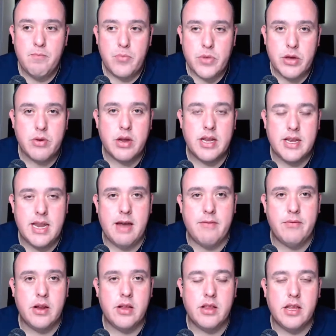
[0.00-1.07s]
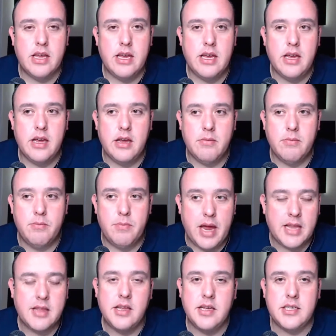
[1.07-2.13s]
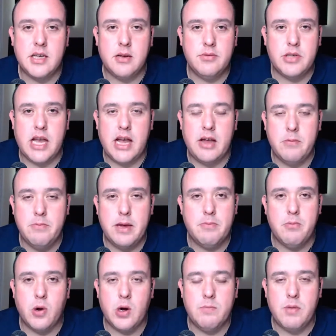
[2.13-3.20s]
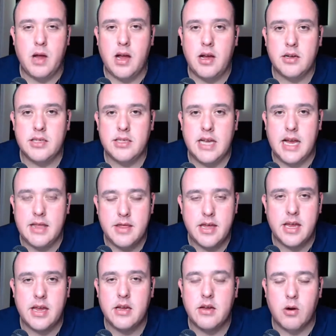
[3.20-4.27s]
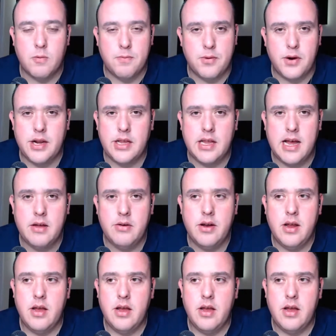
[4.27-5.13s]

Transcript: you could definitely make these subs loud in a big ported box, I think, or pretty loud.